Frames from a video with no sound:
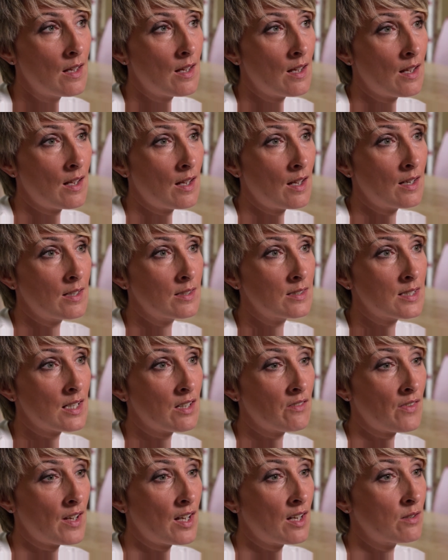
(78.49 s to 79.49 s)
and I
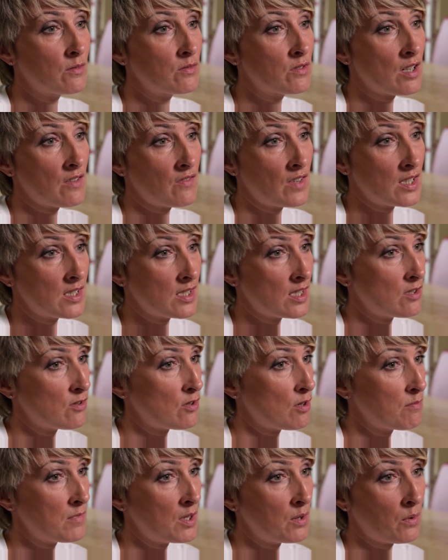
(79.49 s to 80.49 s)
found Dravet
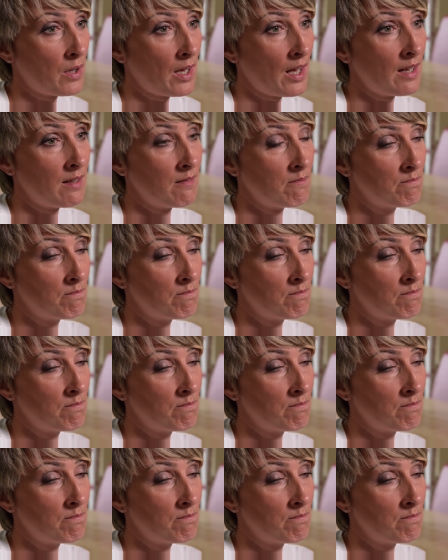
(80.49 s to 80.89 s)
syndrome UK.